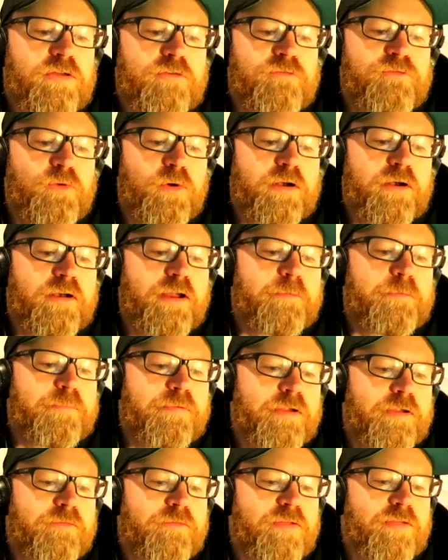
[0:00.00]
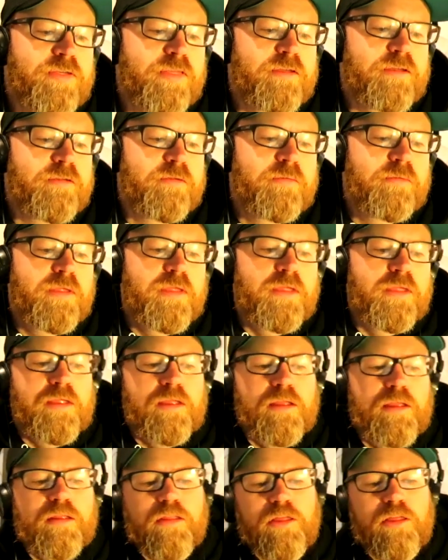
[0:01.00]
a fortnight previously.
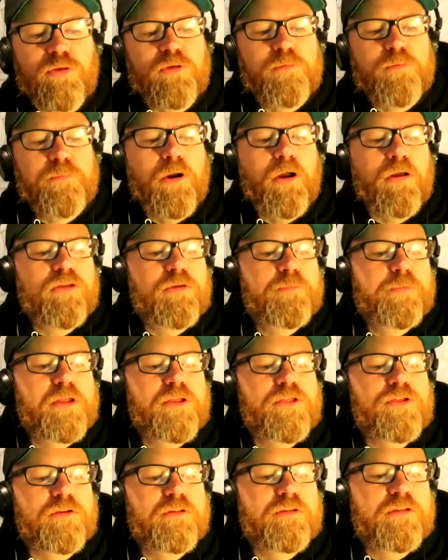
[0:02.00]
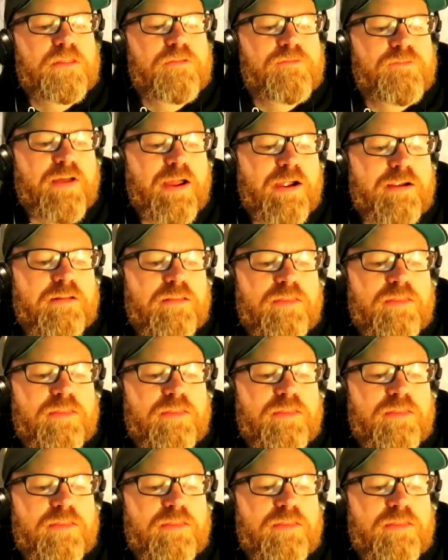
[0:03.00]
This was possibly due to the fact